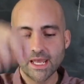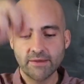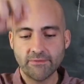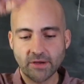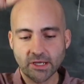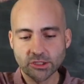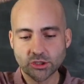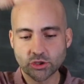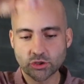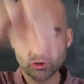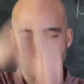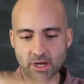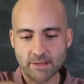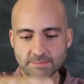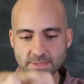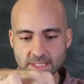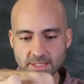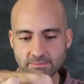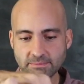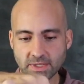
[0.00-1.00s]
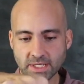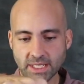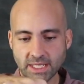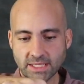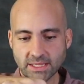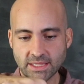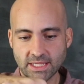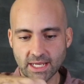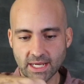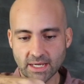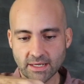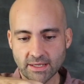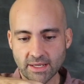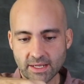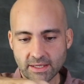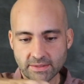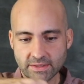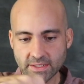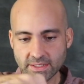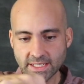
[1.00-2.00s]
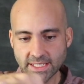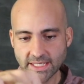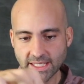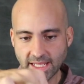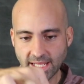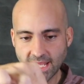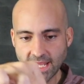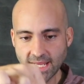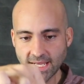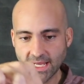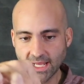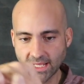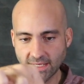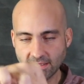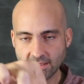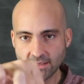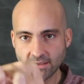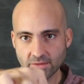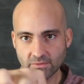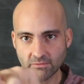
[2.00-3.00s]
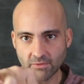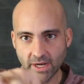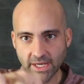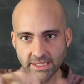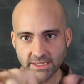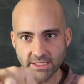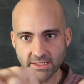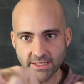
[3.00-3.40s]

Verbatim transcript: if I drop something in there, they're going to hit it, right?